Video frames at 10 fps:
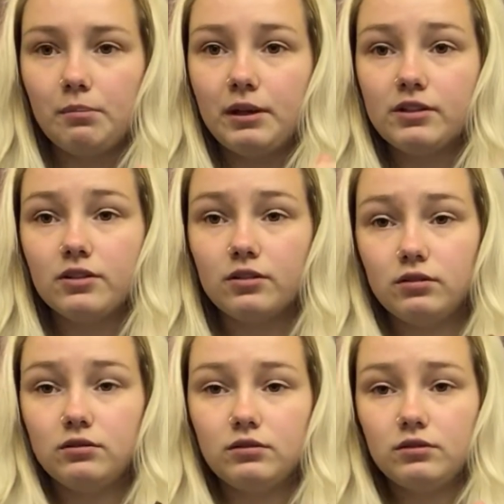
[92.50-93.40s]

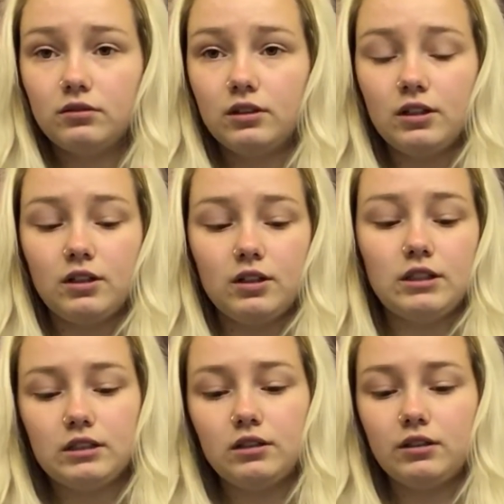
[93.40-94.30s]
pencil
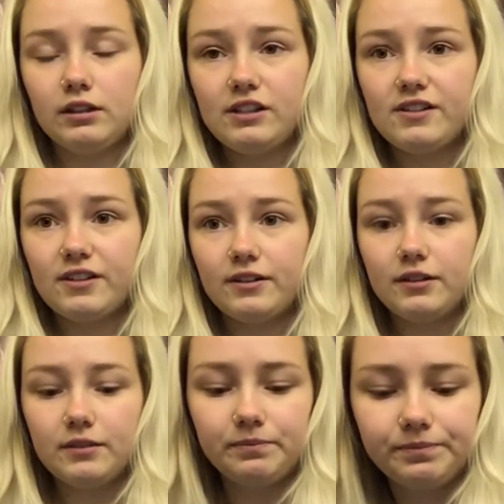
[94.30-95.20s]
on this end.
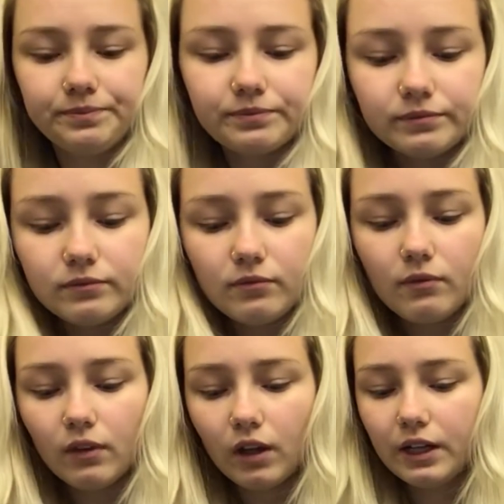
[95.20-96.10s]

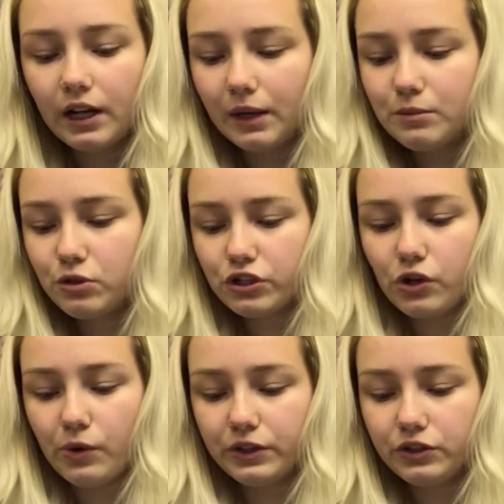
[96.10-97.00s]
And I'm just
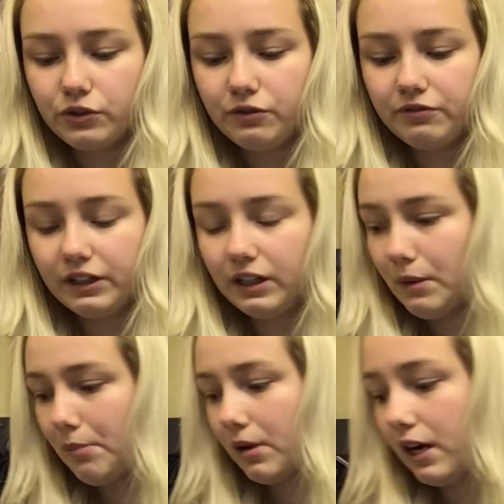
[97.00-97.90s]
going to fill in
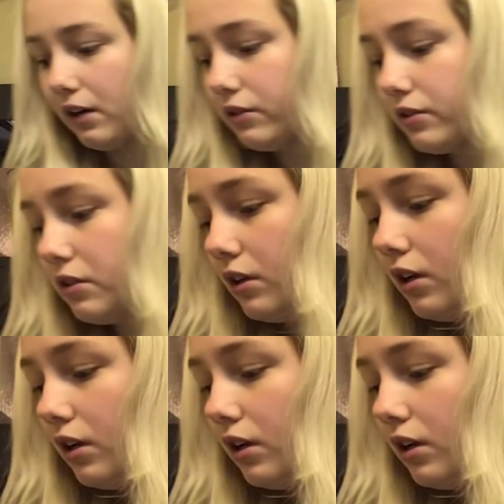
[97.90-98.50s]
my brows,